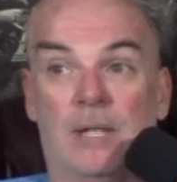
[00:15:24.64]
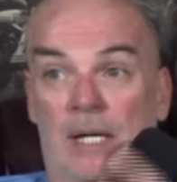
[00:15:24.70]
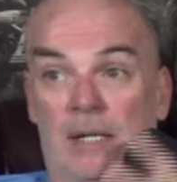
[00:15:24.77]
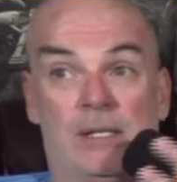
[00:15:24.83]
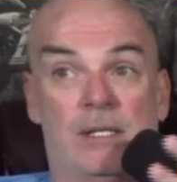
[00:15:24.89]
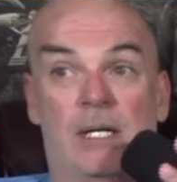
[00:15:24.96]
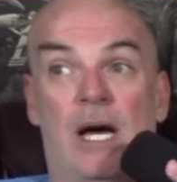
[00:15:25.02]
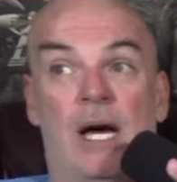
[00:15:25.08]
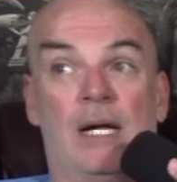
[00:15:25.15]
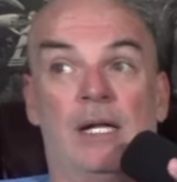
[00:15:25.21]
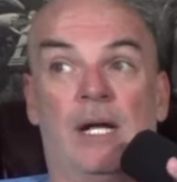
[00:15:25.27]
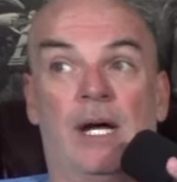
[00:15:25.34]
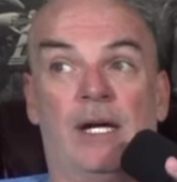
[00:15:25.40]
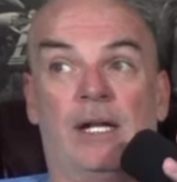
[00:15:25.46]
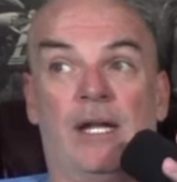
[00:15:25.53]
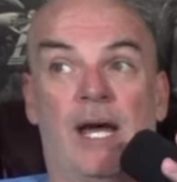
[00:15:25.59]
That's the
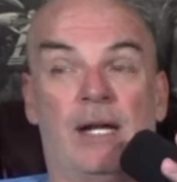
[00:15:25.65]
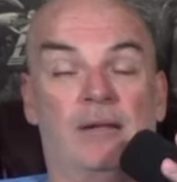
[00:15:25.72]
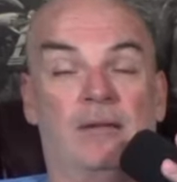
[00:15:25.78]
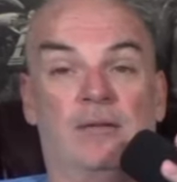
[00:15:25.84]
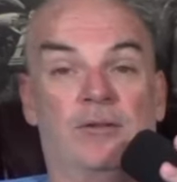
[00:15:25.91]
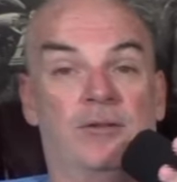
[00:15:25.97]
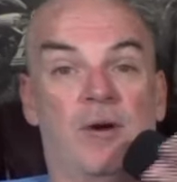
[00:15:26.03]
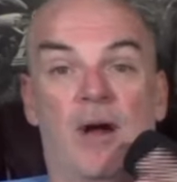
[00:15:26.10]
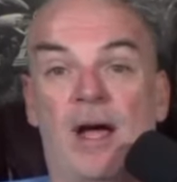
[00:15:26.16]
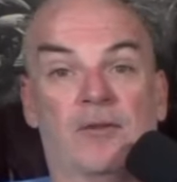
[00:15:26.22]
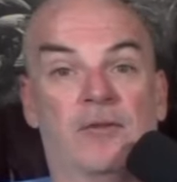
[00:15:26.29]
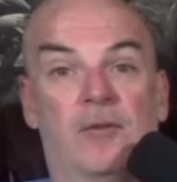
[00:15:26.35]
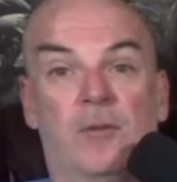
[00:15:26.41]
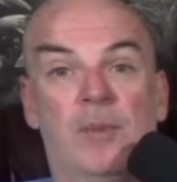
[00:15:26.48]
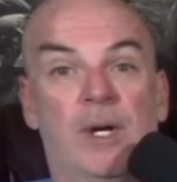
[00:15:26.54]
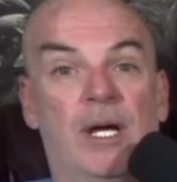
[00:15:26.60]
highlight of that track
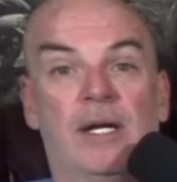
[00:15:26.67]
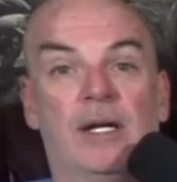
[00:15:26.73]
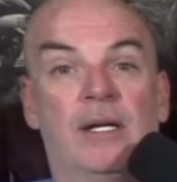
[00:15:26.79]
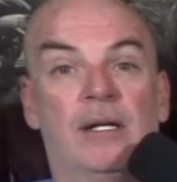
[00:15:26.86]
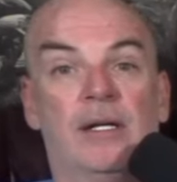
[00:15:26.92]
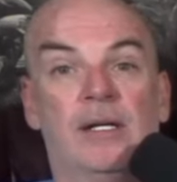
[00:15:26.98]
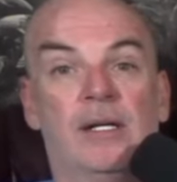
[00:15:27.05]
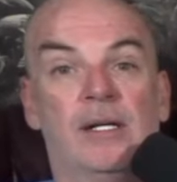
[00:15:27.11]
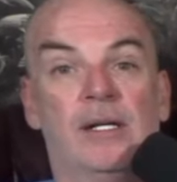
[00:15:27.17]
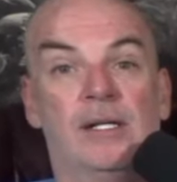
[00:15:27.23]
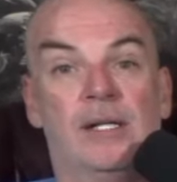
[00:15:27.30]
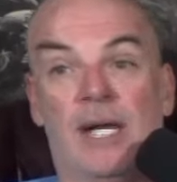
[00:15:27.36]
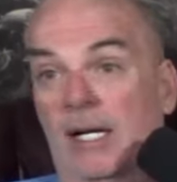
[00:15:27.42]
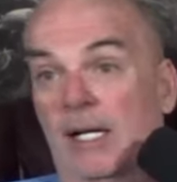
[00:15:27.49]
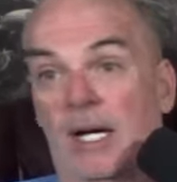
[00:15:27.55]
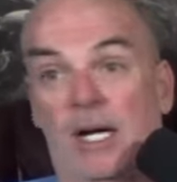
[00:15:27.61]
for me.
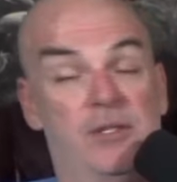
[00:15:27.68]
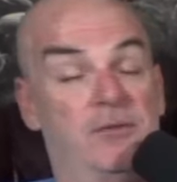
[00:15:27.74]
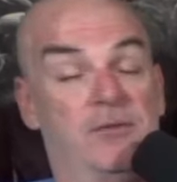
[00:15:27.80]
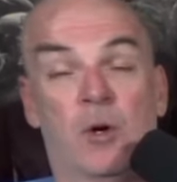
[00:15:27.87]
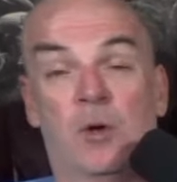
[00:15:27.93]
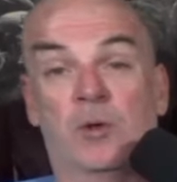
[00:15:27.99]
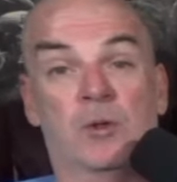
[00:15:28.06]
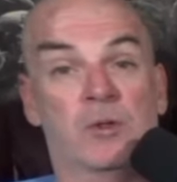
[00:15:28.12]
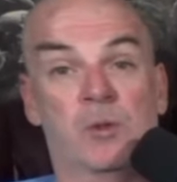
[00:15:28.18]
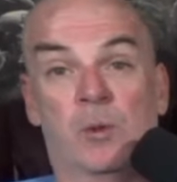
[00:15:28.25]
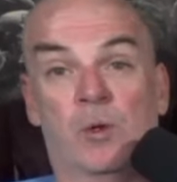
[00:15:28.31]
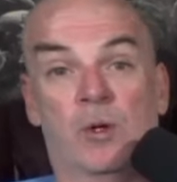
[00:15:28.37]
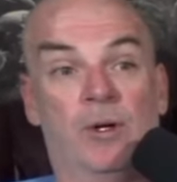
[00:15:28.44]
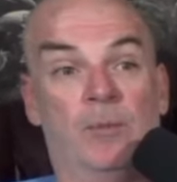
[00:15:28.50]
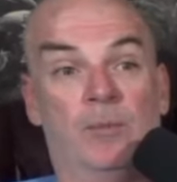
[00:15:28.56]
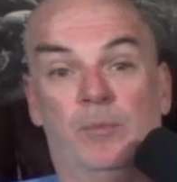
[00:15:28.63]
That guy's vocals
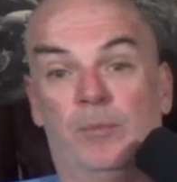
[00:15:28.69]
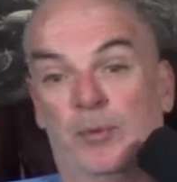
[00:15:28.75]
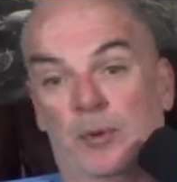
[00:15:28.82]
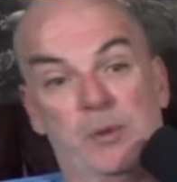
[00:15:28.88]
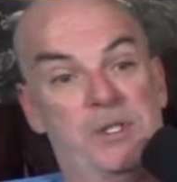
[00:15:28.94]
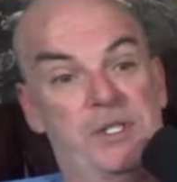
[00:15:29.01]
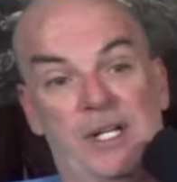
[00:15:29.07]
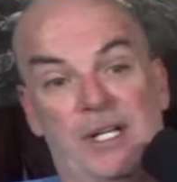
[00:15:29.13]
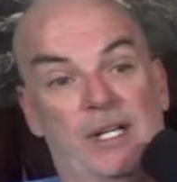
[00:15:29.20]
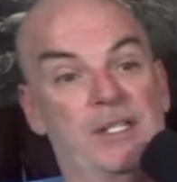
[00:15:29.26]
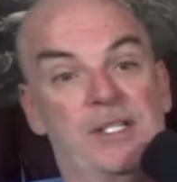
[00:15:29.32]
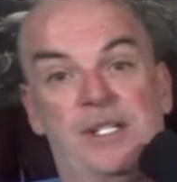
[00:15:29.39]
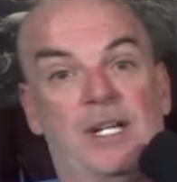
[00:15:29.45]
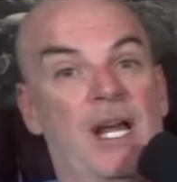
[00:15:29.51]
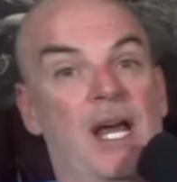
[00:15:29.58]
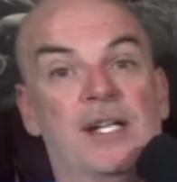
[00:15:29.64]
were Bruce
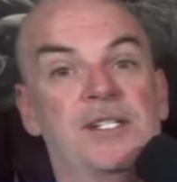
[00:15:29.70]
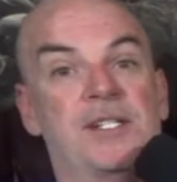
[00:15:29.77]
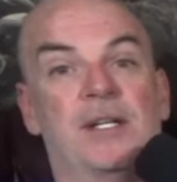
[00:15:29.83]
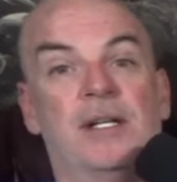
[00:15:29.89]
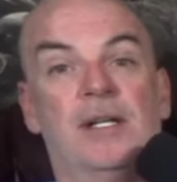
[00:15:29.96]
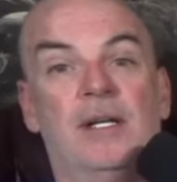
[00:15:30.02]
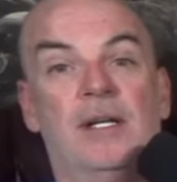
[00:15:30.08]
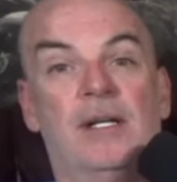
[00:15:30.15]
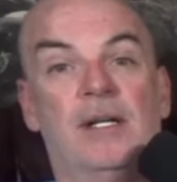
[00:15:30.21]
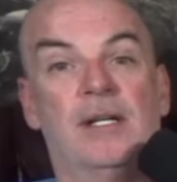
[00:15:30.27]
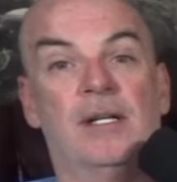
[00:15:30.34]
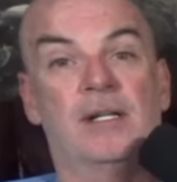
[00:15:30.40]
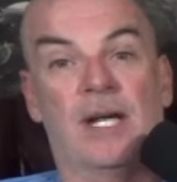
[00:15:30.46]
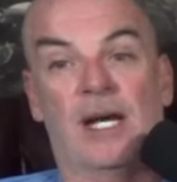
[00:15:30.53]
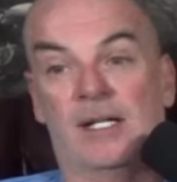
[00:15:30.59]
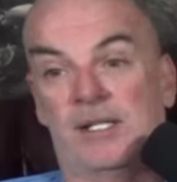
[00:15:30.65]
Dickinson-esque.
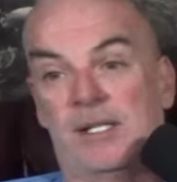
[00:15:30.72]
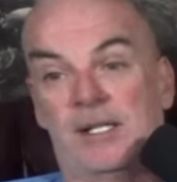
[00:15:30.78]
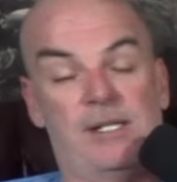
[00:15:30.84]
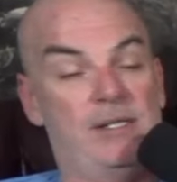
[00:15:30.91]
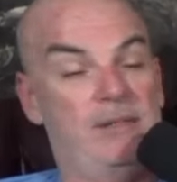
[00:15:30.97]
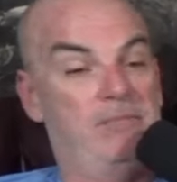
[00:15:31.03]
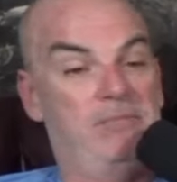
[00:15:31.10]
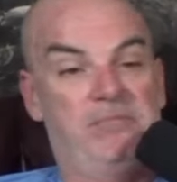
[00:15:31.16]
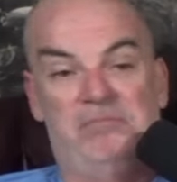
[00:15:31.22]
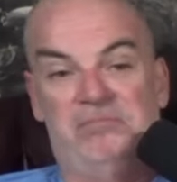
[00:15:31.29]
That's...